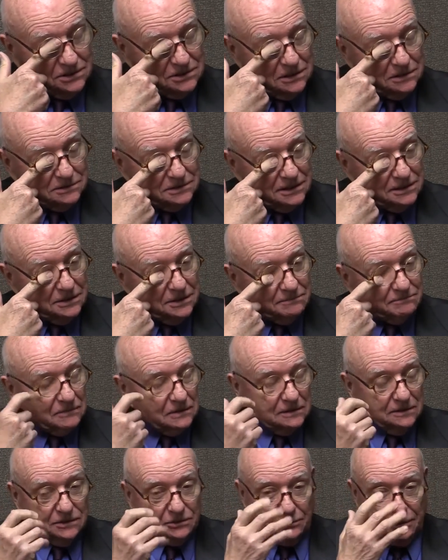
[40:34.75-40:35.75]
only
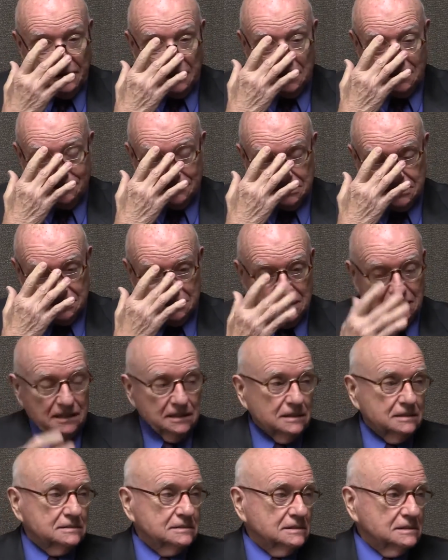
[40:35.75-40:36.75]
3 of us
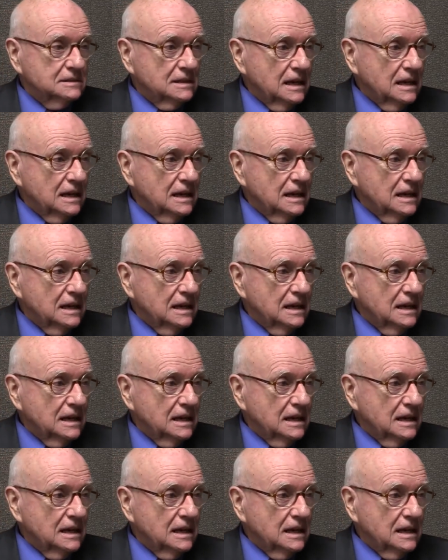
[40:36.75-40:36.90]
now.